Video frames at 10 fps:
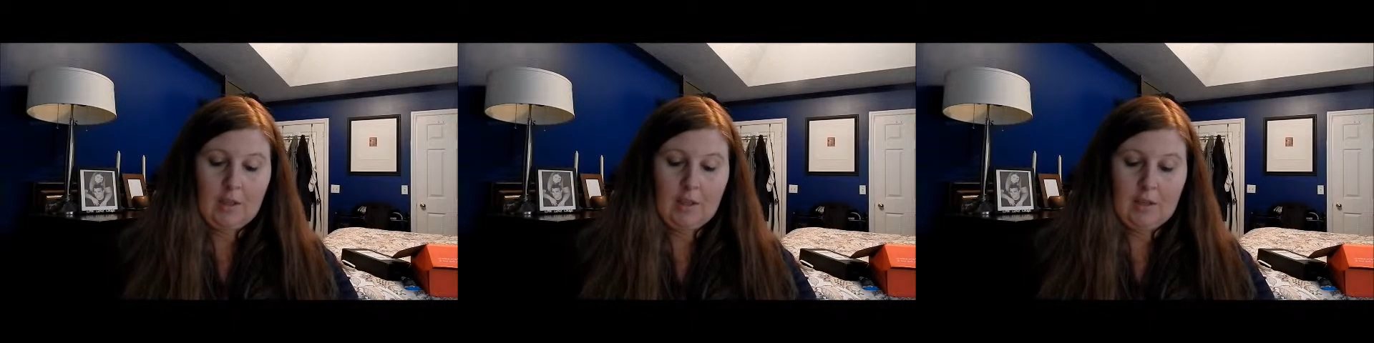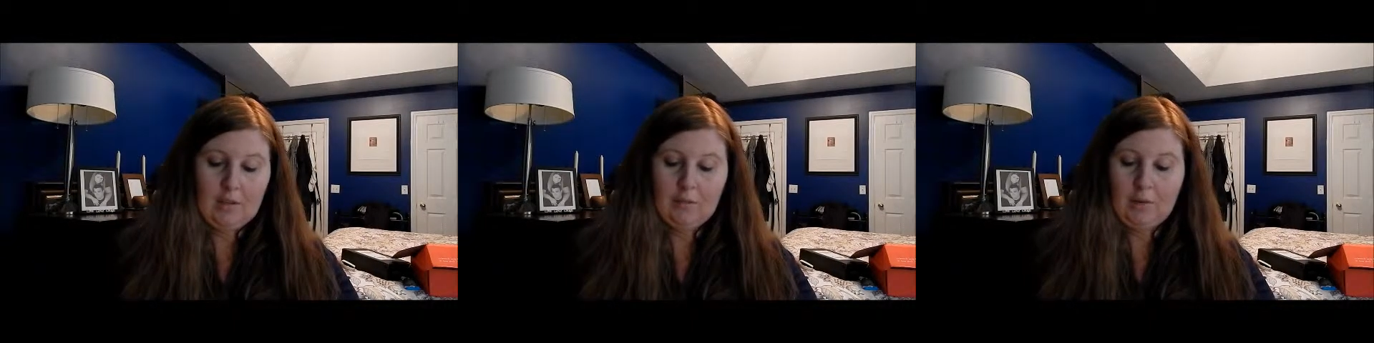
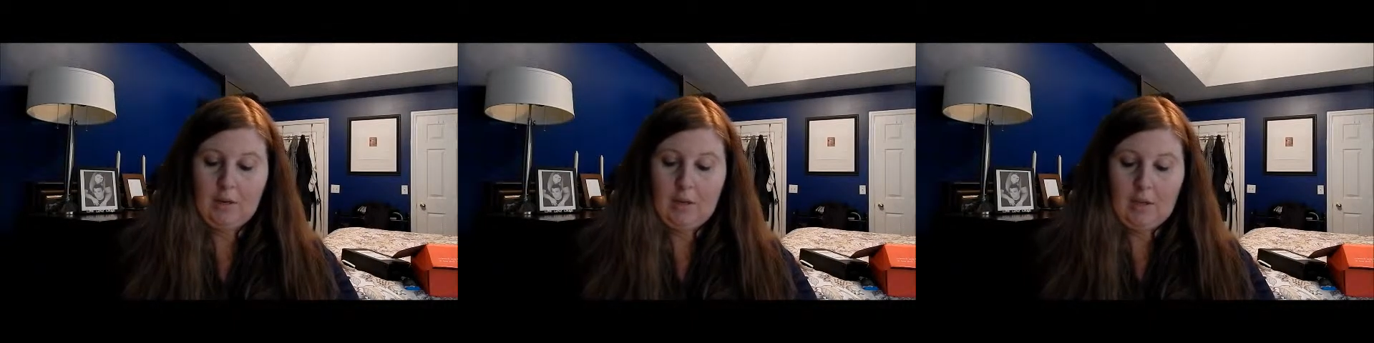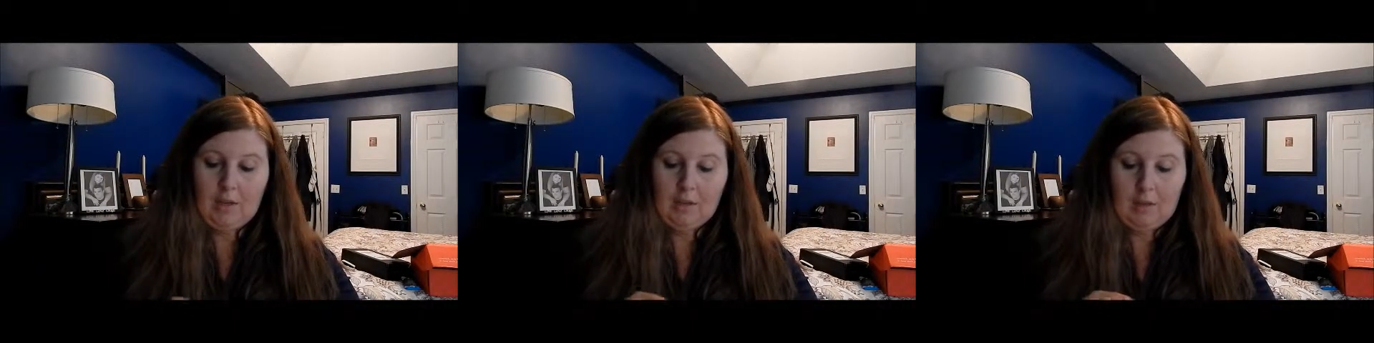This one
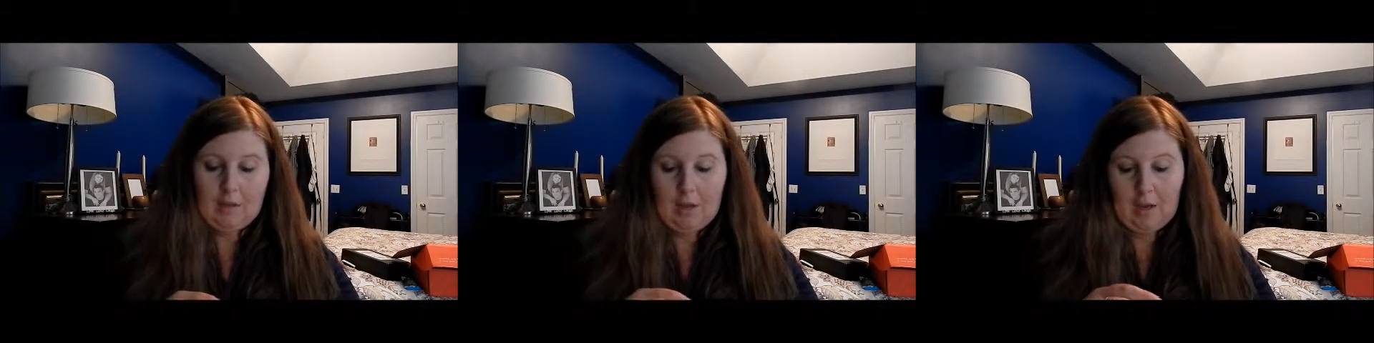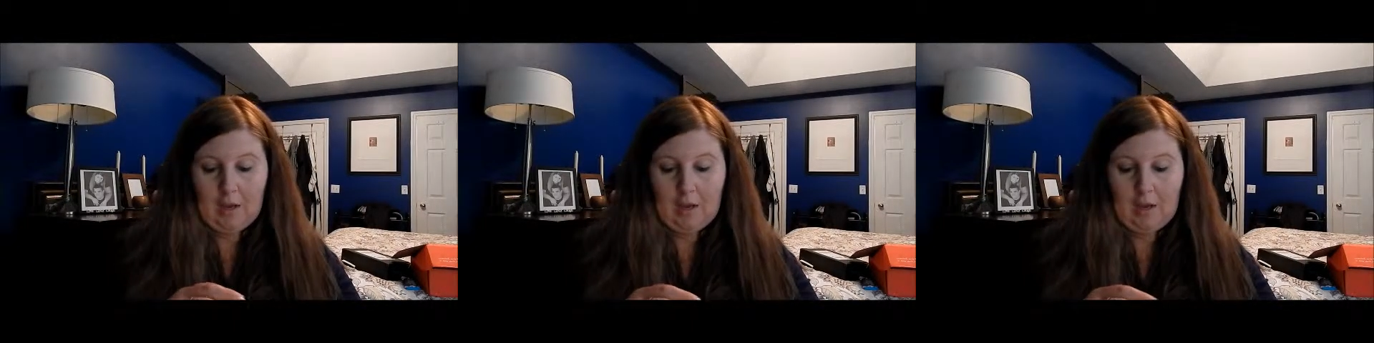is
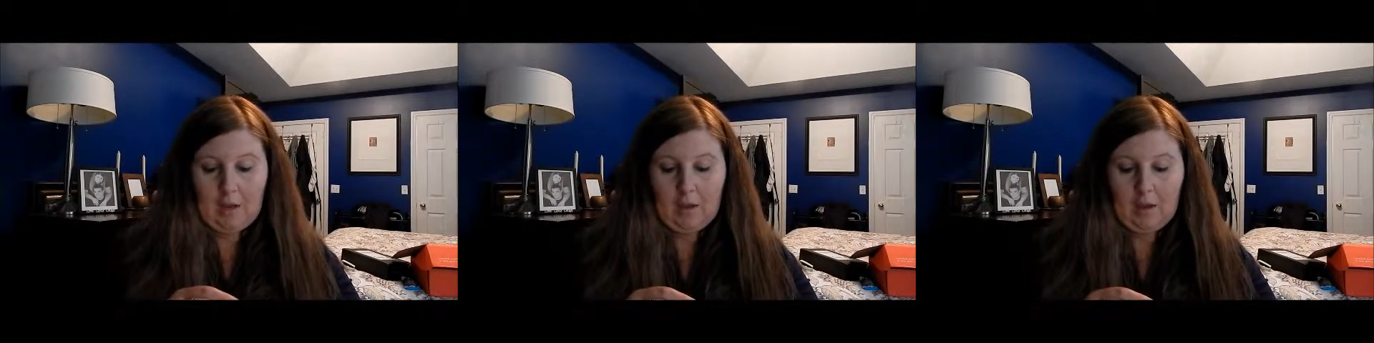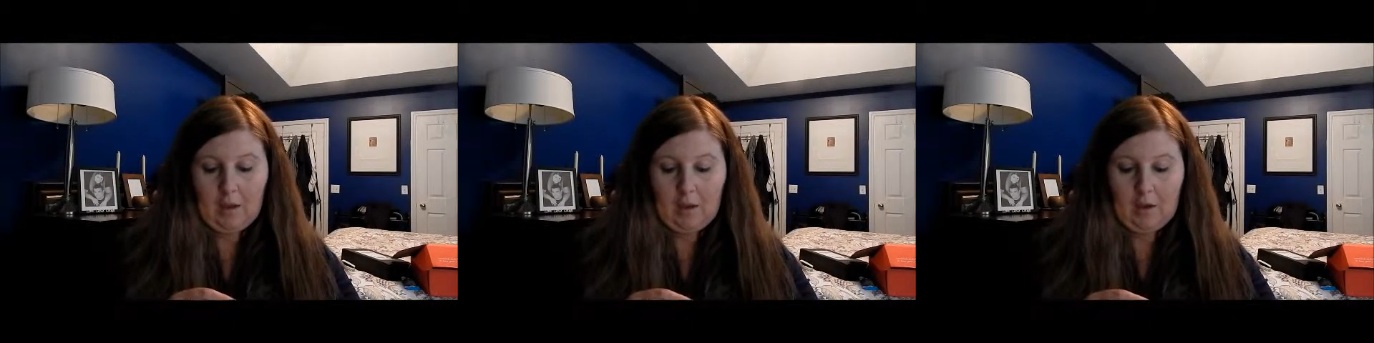
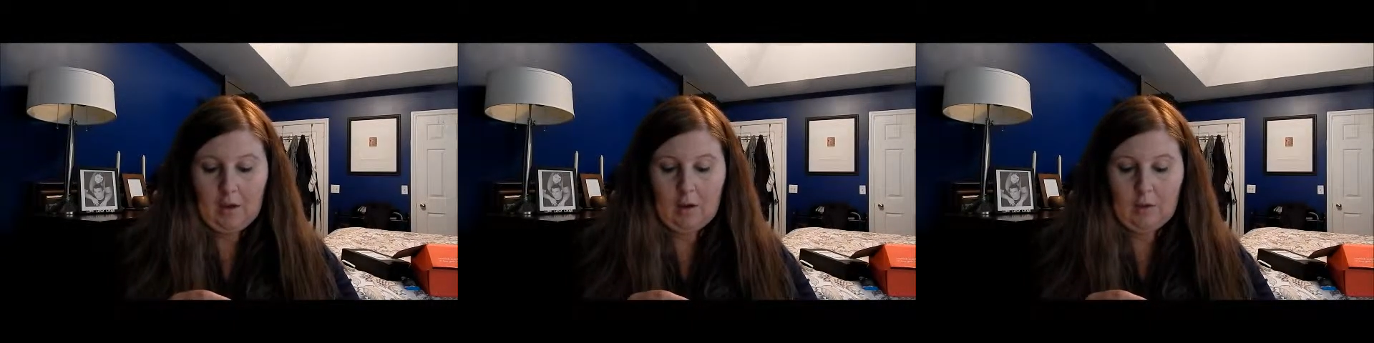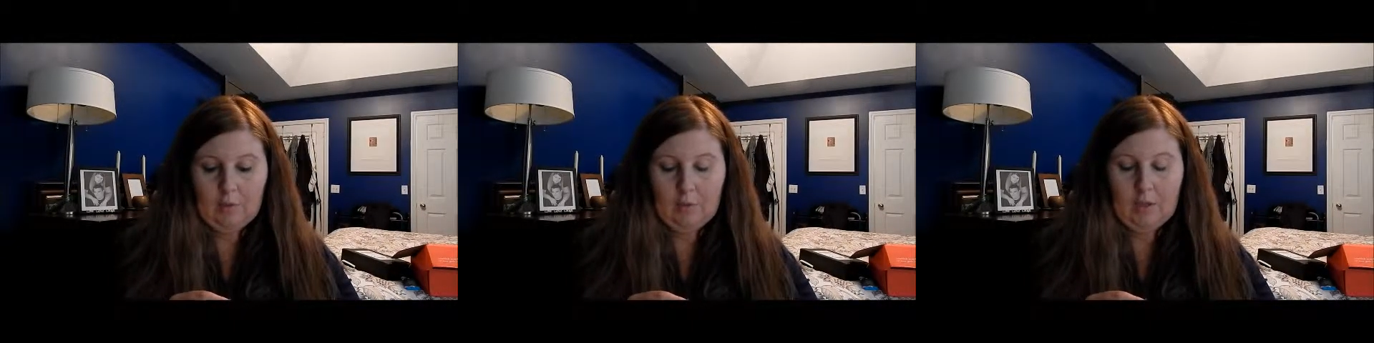
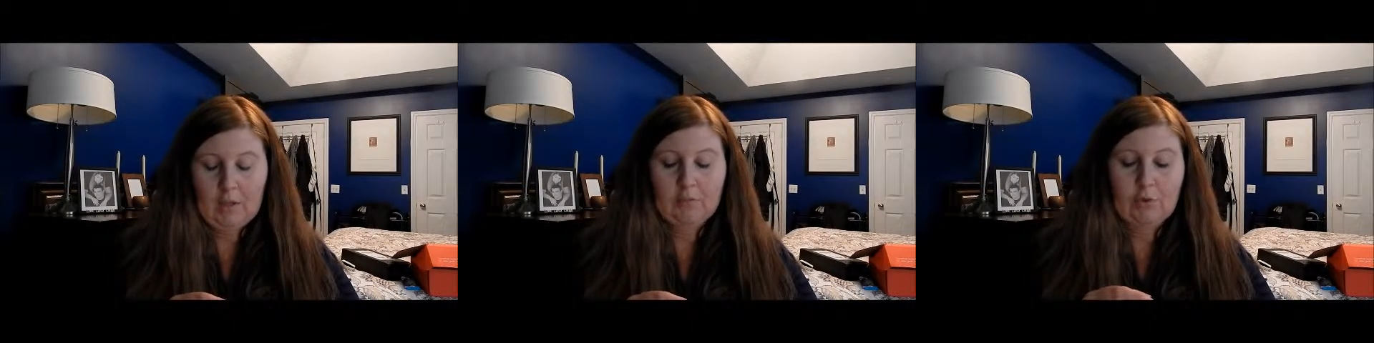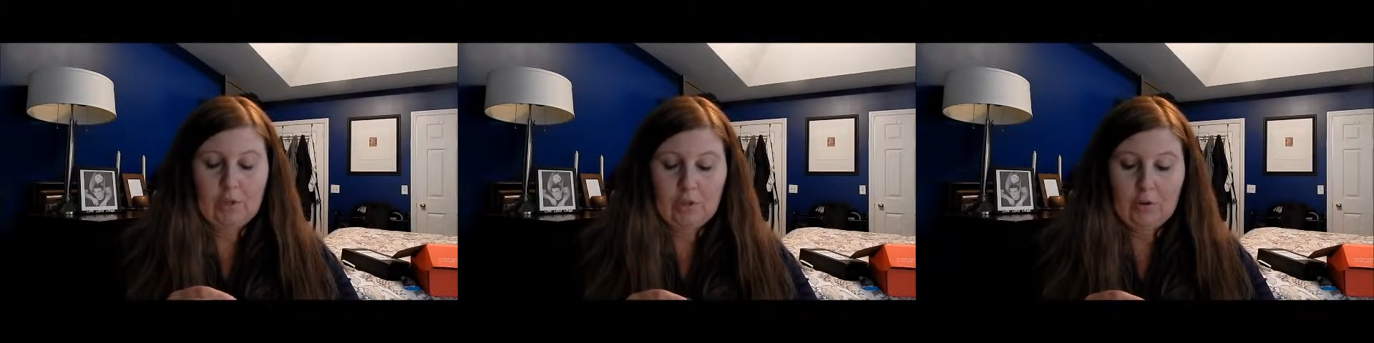
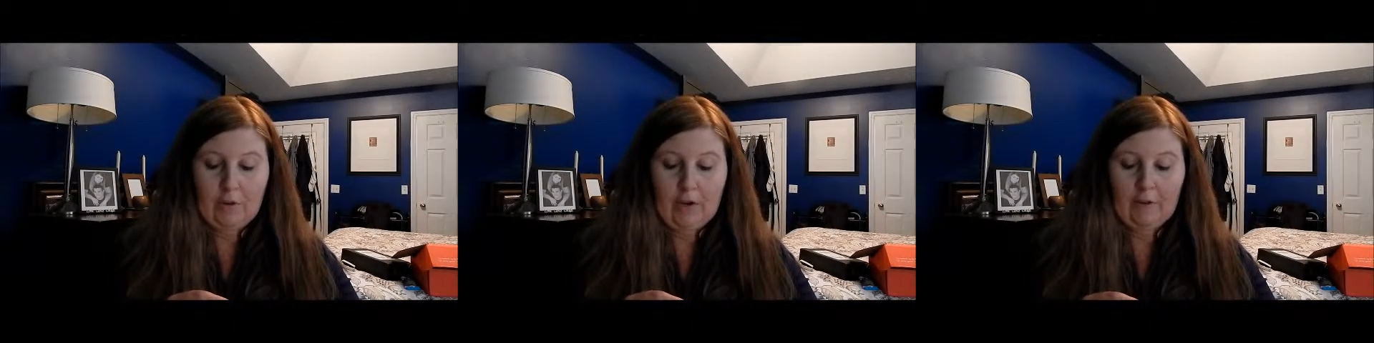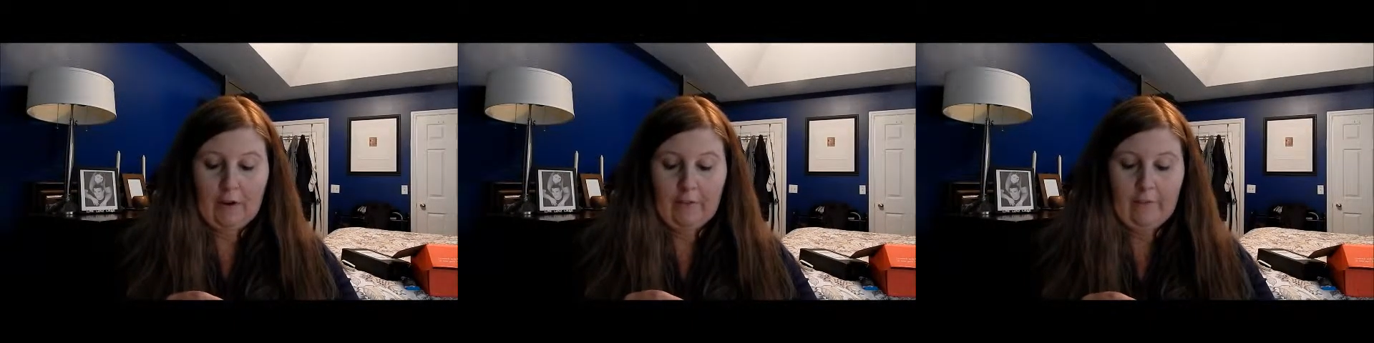
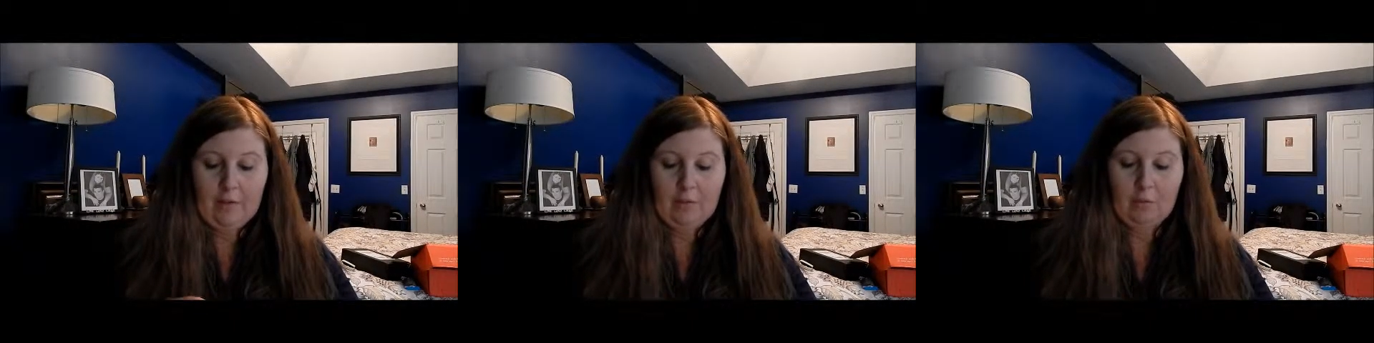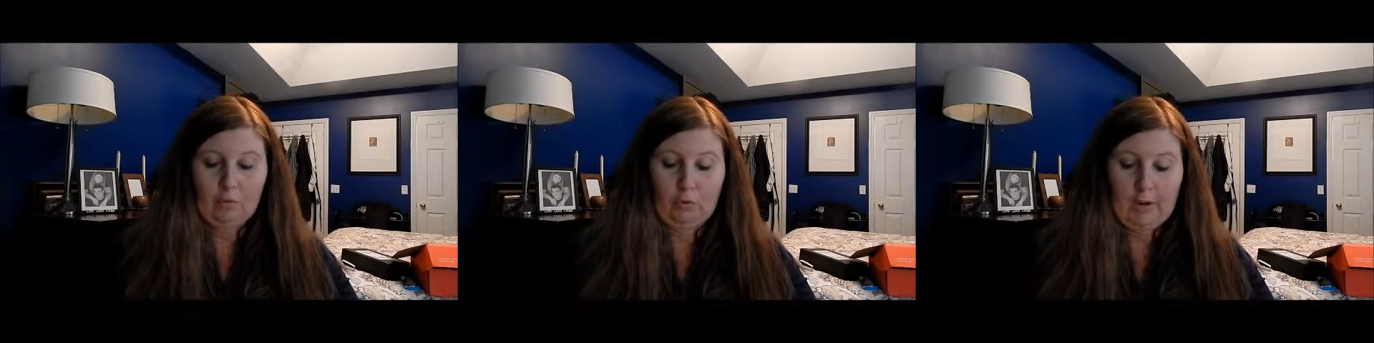$2.95, and it's
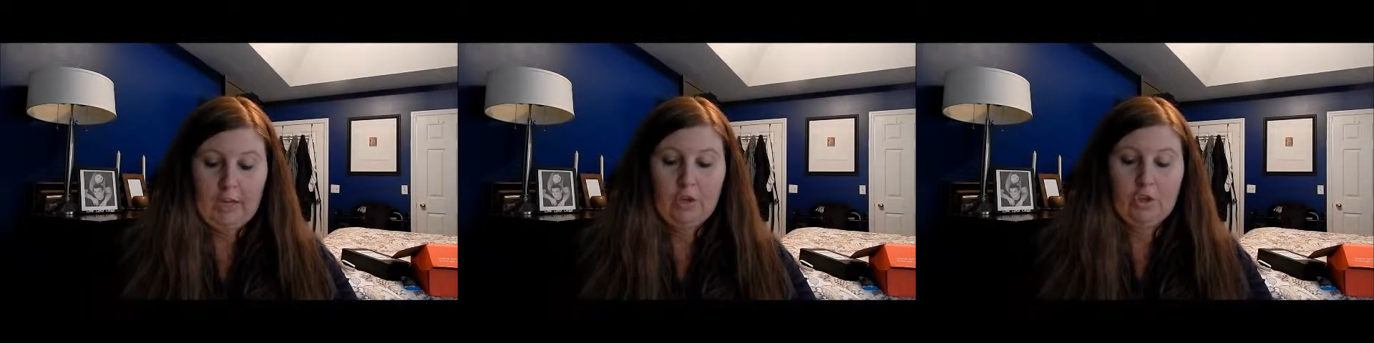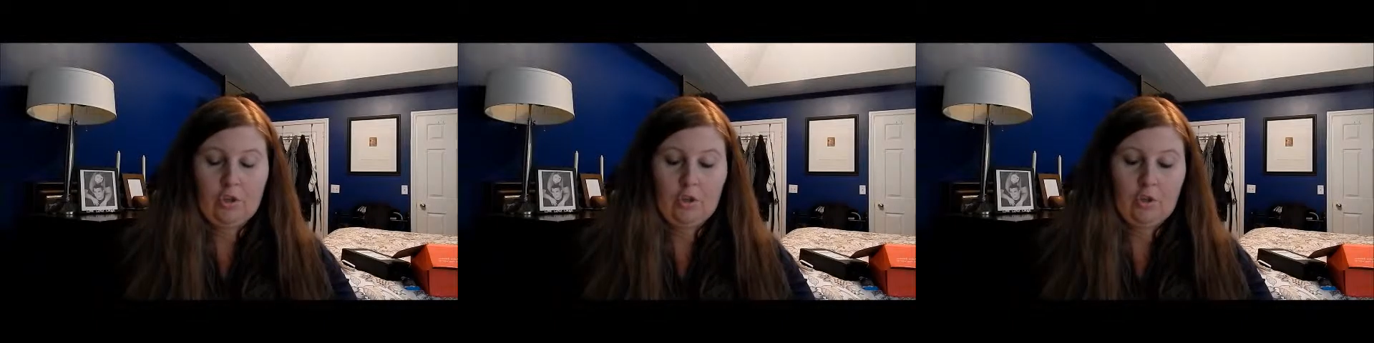
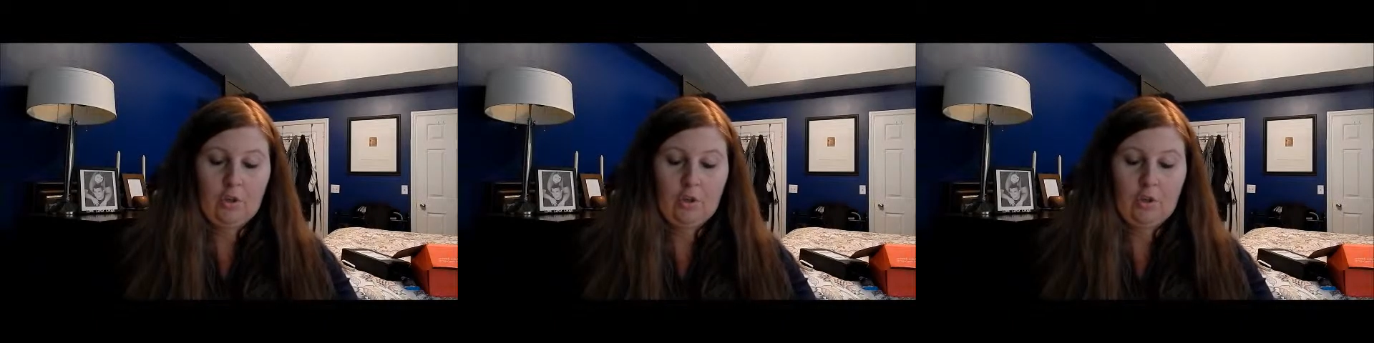rich,